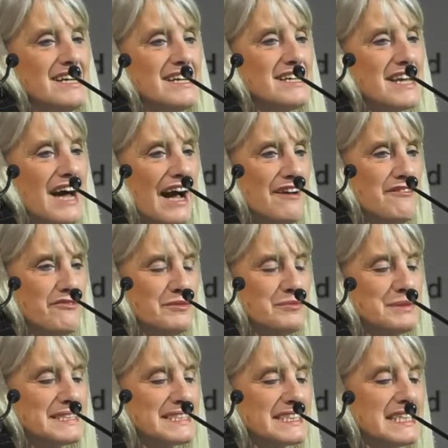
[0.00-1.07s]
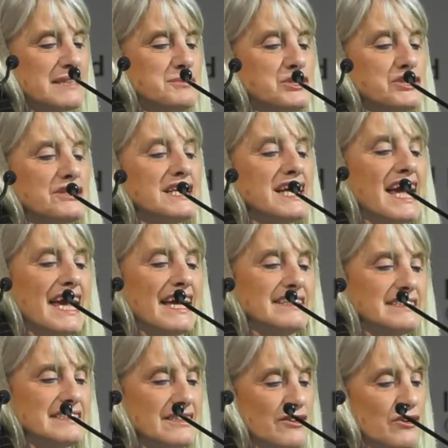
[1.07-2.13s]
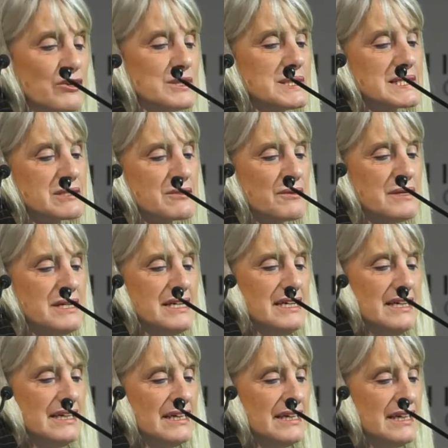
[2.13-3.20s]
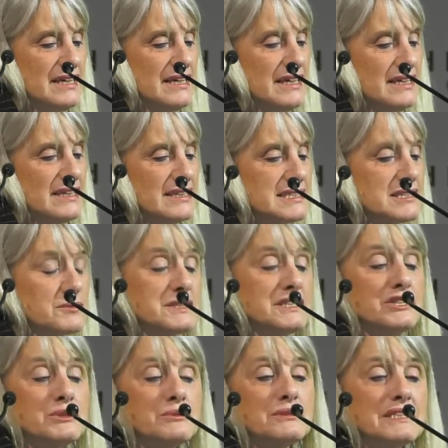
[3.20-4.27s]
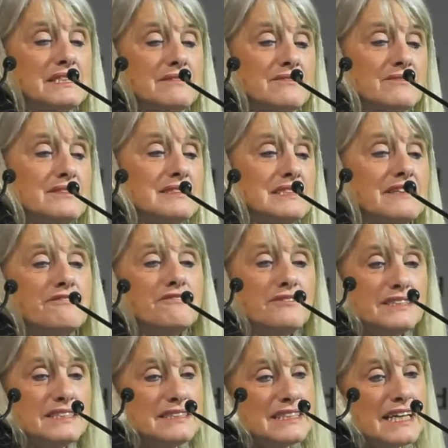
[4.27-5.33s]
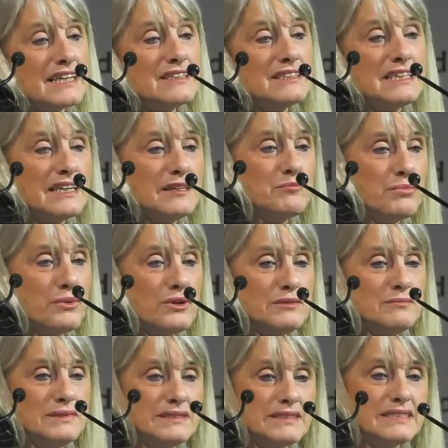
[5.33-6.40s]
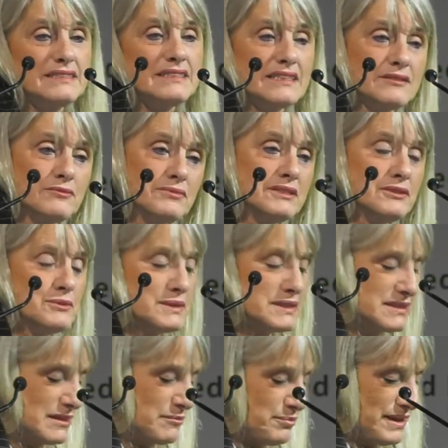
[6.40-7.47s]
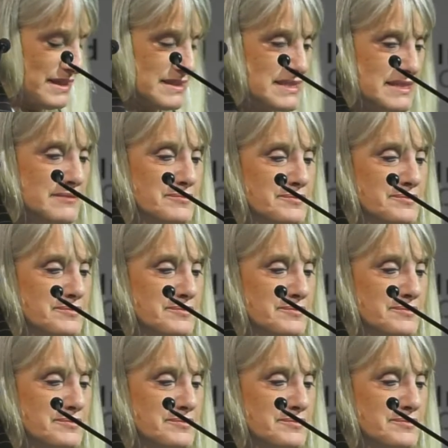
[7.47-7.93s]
life prescription, and also substituting the different technical polymers that we used in the past.